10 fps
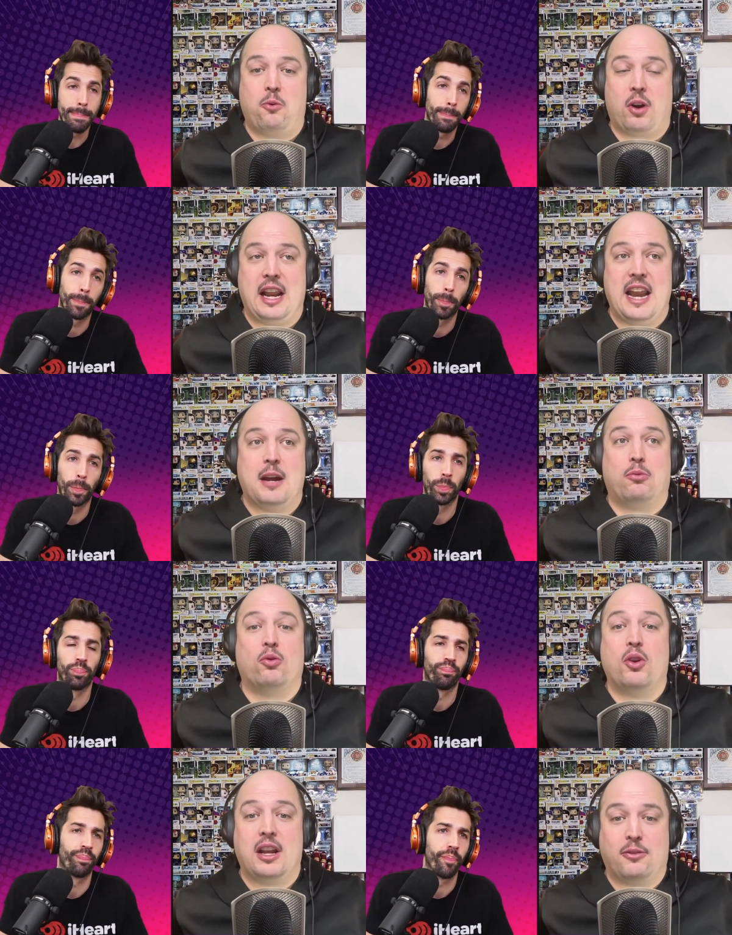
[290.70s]
Speaker 1: we're going to end up
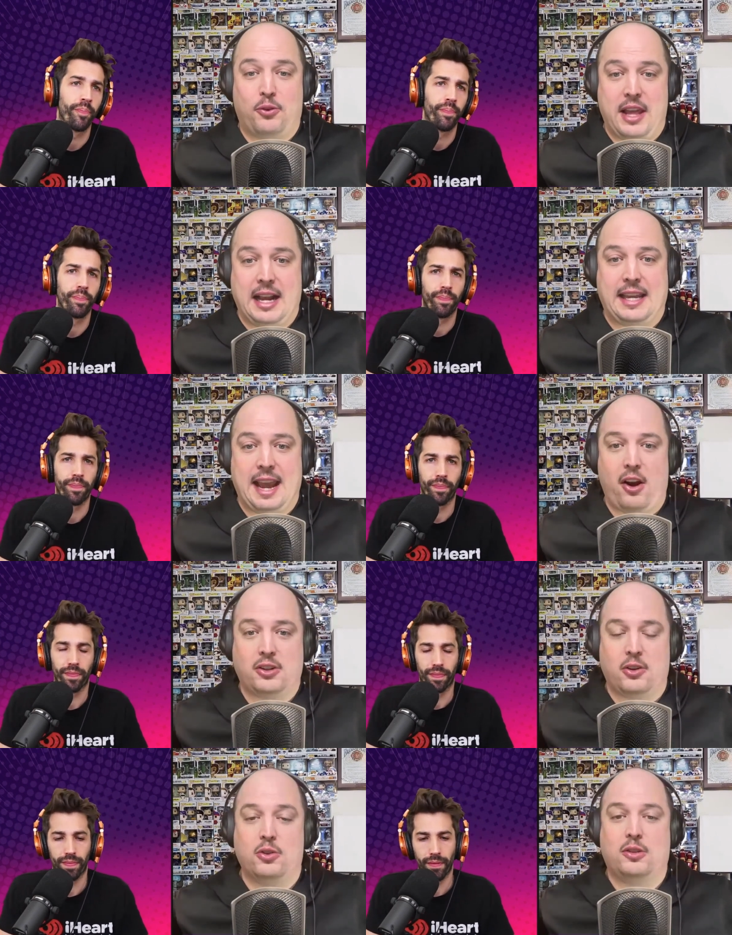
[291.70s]
rooting for that
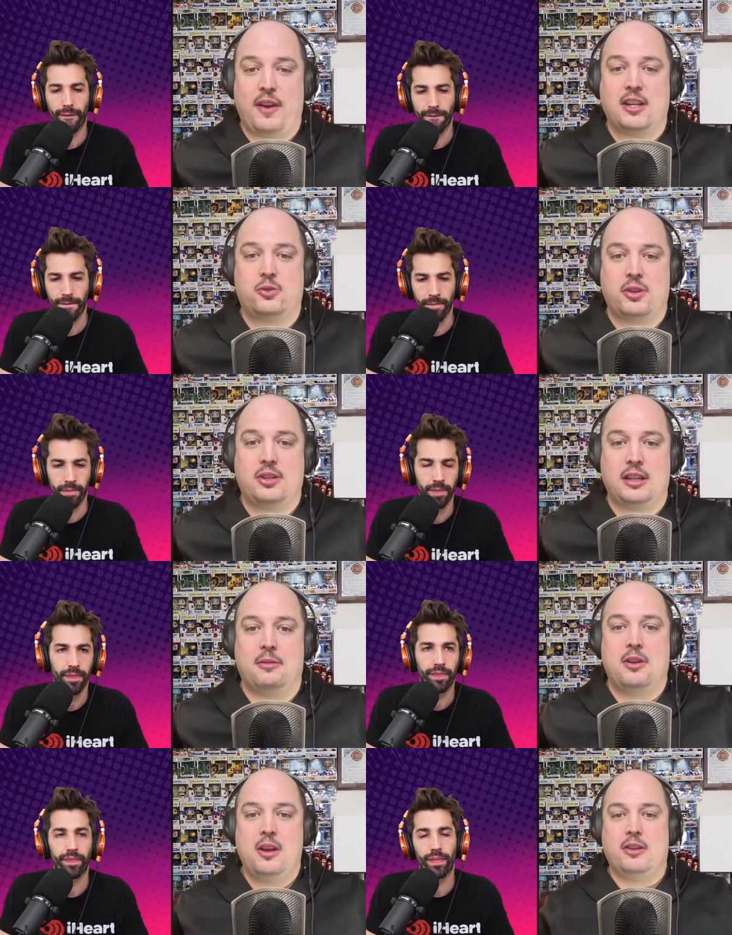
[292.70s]
character whose face we see
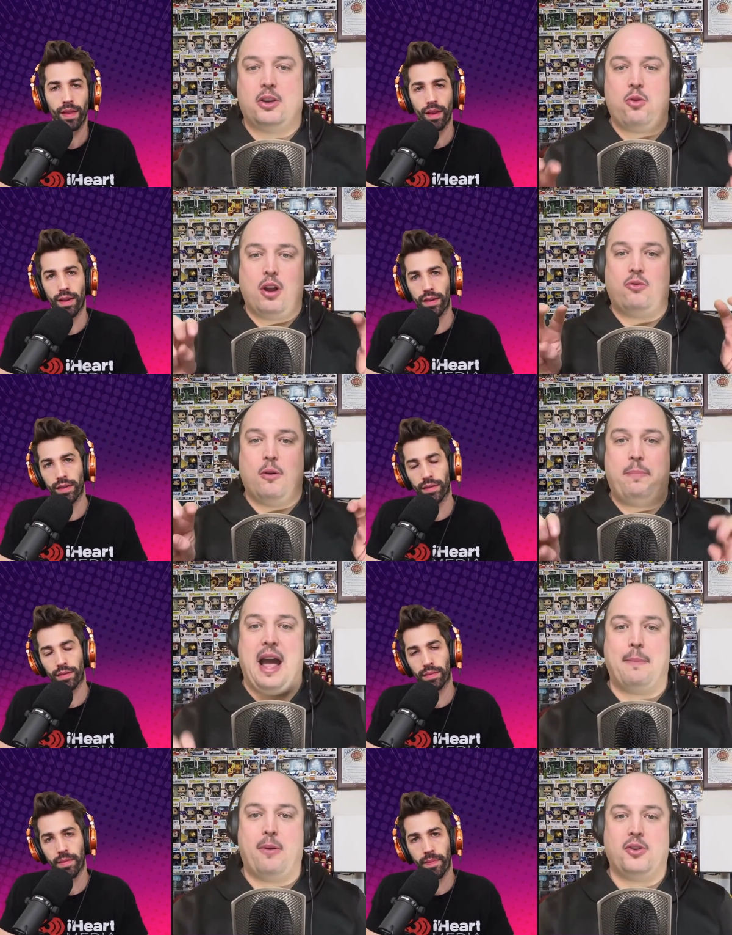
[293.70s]
mm-hmm. the the quote unquote
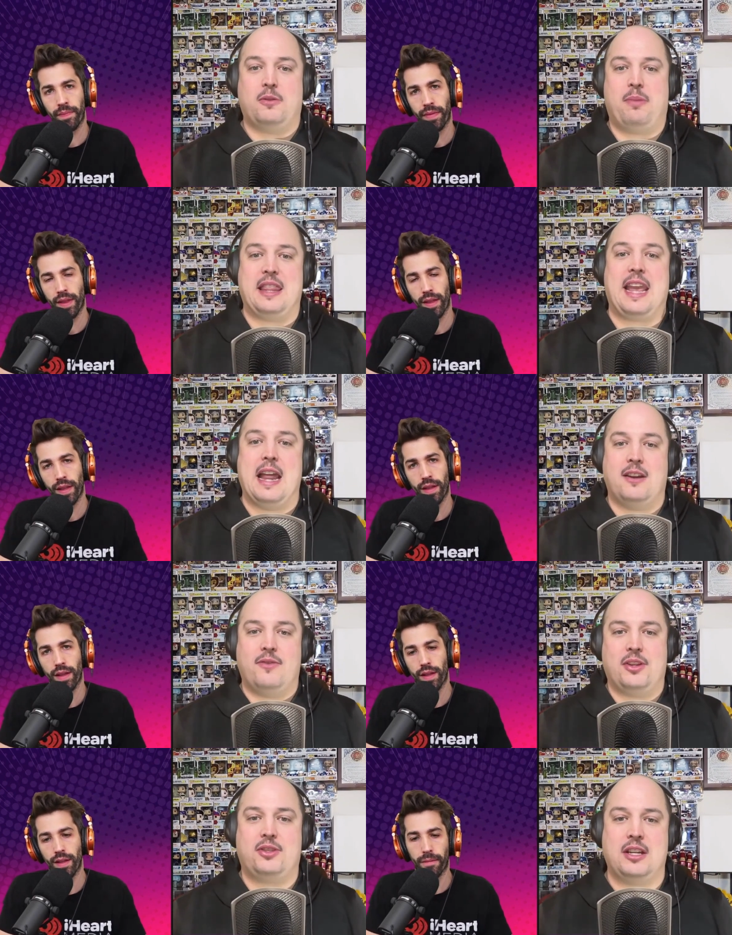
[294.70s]
bad person by the end
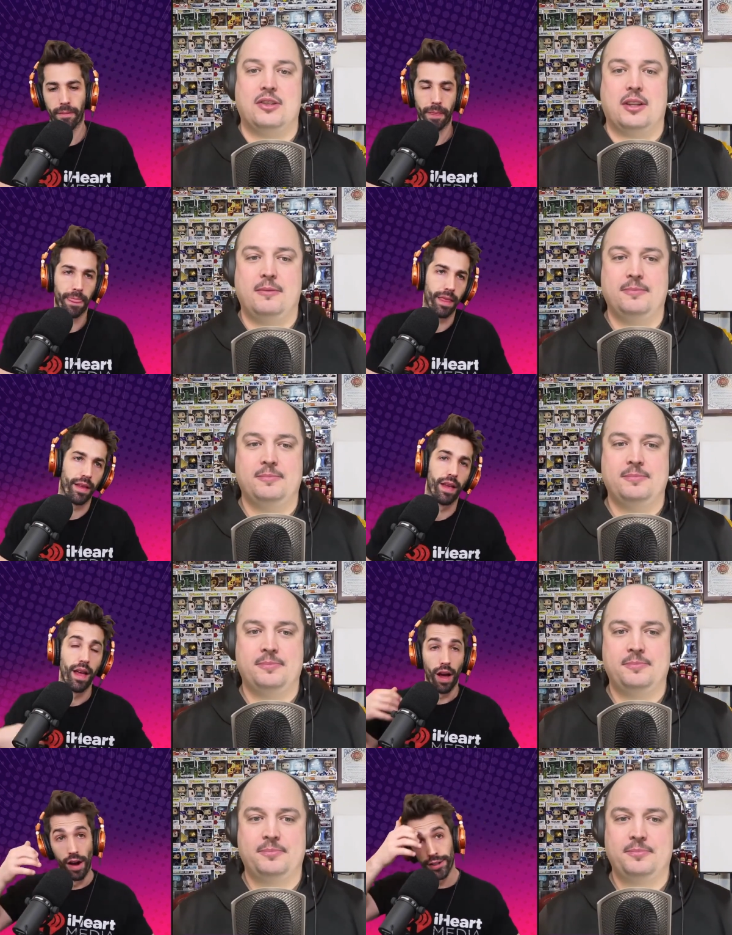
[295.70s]
of this season.
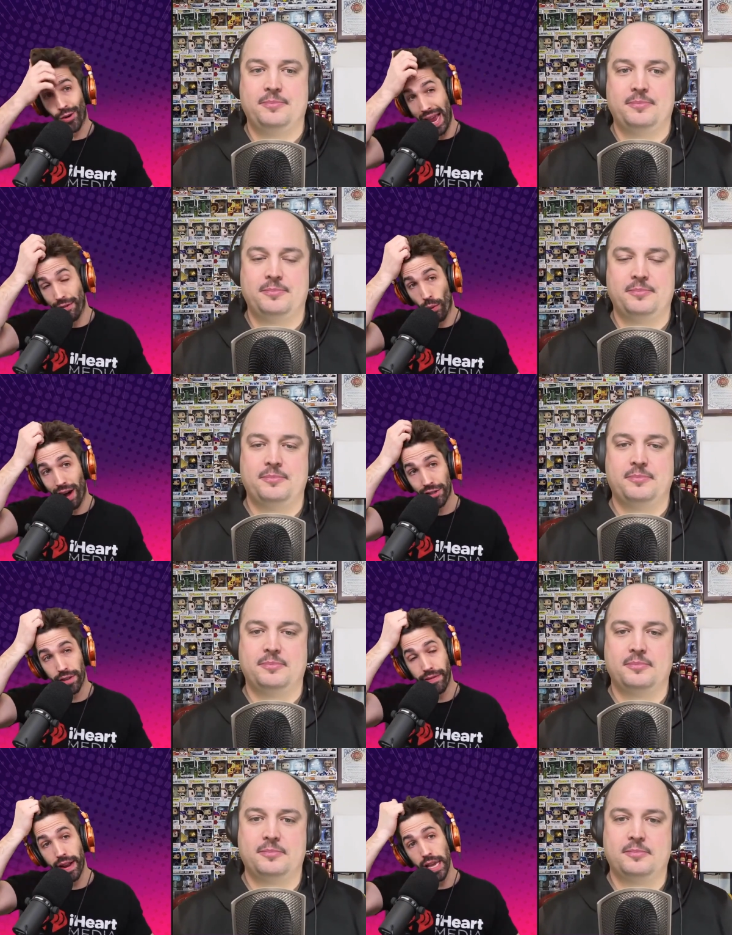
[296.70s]
Speaker 2: Also, I haven't
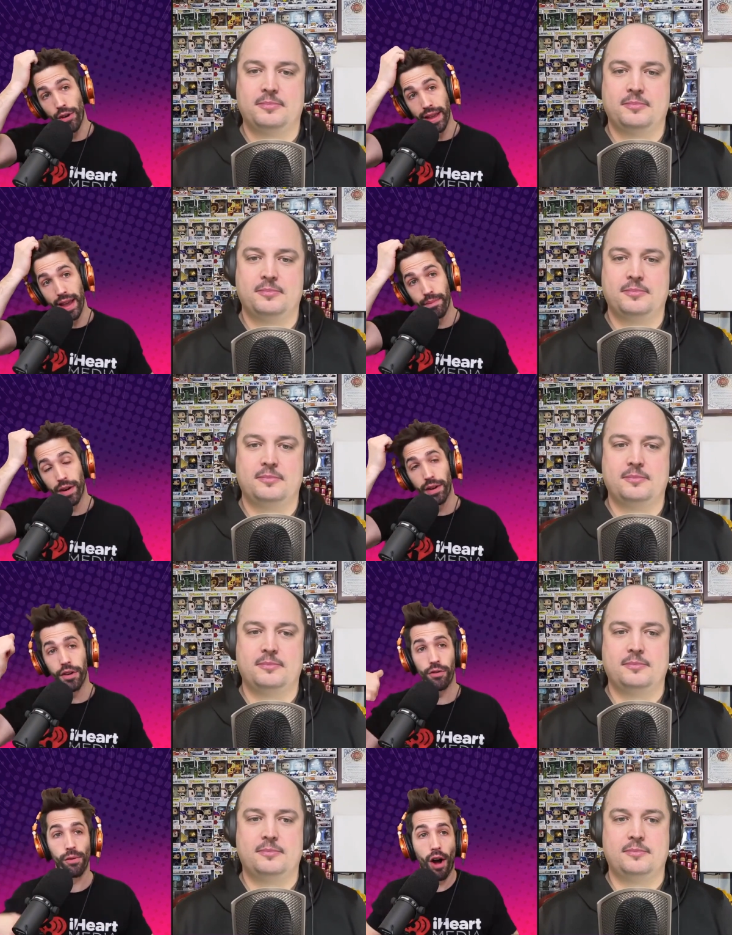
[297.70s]
watched the video yet, but
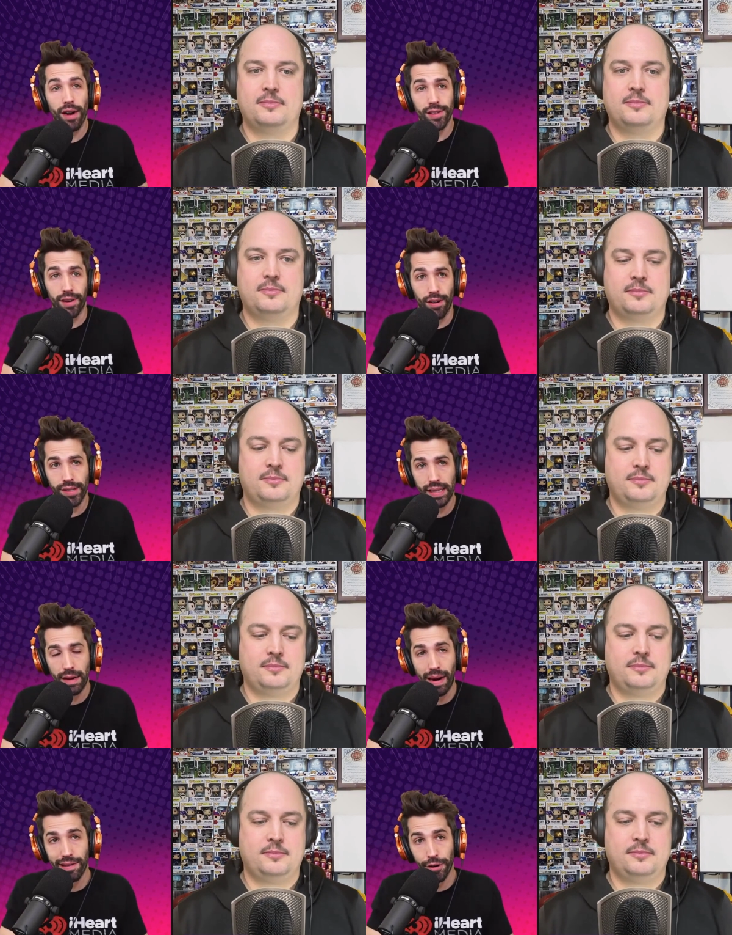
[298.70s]
new Rockstar said
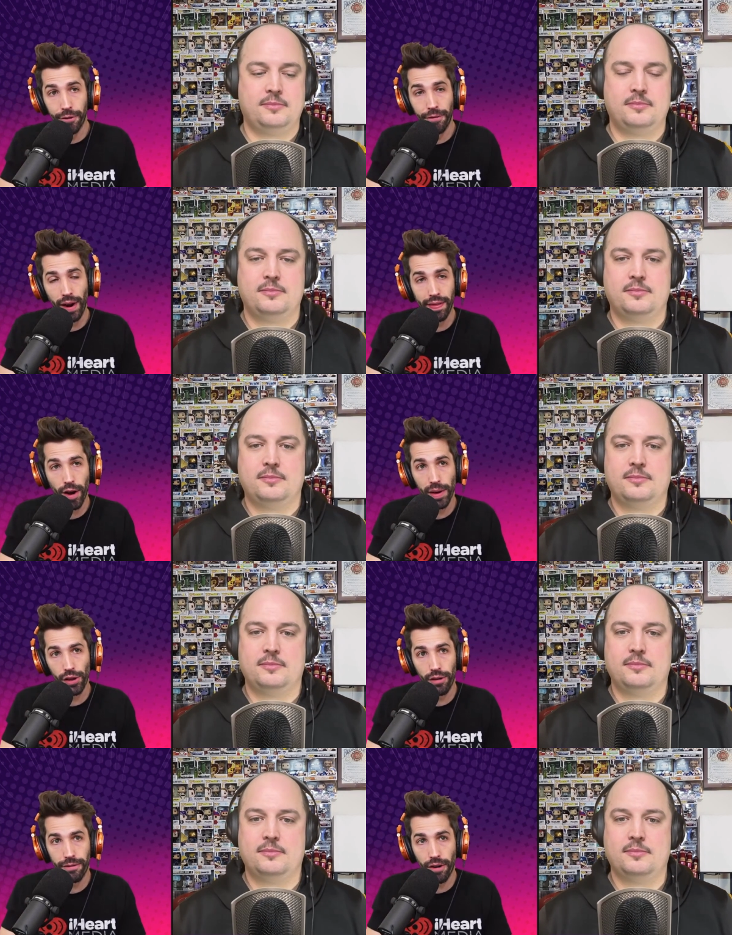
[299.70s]
that my little friend there, my
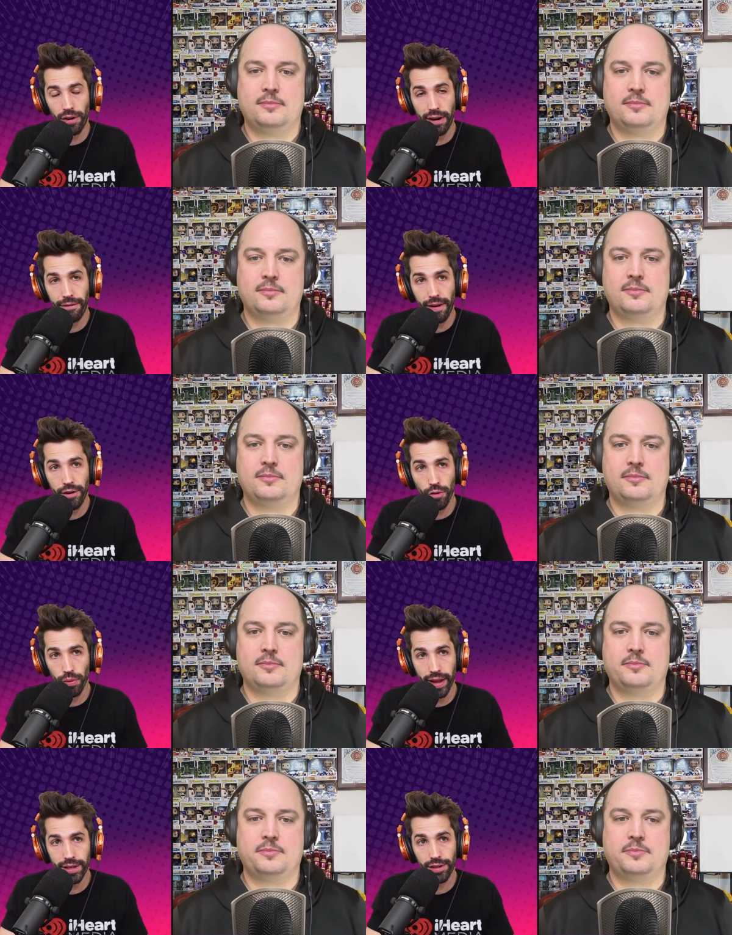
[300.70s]
little furry friend who
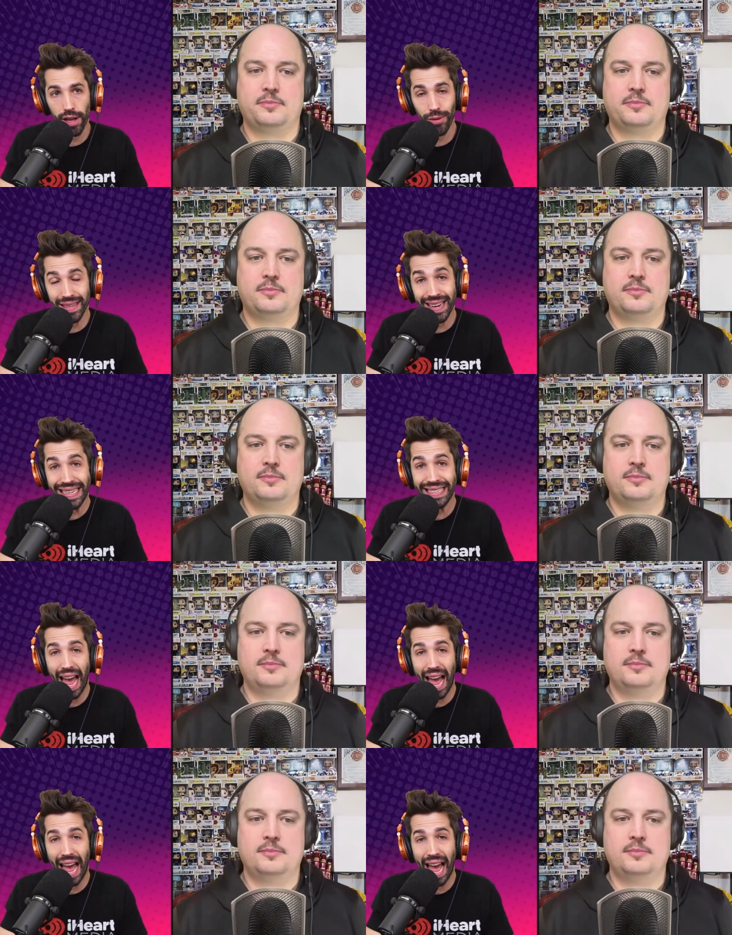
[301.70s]
blinks slow, is going to